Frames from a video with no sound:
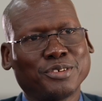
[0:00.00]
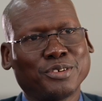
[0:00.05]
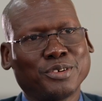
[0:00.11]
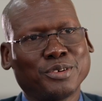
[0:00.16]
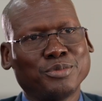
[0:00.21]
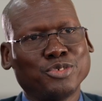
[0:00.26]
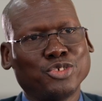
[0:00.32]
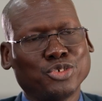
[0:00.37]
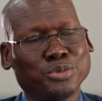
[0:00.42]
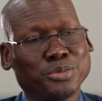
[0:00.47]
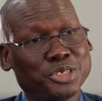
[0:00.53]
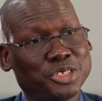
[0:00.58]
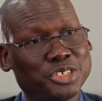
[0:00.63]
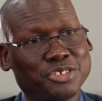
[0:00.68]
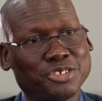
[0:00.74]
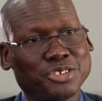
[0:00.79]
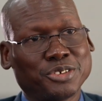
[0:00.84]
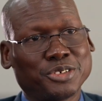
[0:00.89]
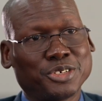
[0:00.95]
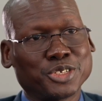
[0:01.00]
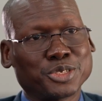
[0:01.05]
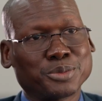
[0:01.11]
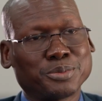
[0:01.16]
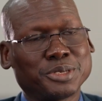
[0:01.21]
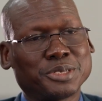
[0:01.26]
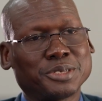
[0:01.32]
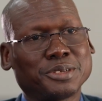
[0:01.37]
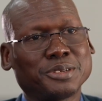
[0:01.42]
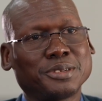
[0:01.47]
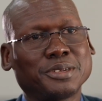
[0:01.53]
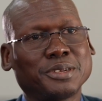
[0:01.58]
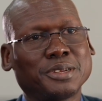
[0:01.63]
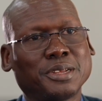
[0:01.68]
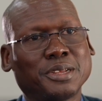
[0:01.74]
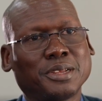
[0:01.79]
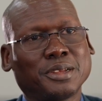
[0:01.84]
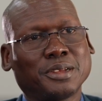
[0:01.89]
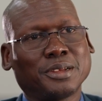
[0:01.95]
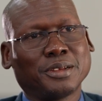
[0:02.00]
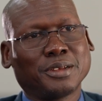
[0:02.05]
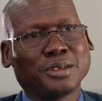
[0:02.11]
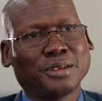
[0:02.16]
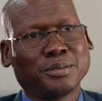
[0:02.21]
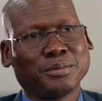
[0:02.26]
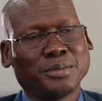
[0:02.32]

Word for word: of Juba Teaching Hospital uh,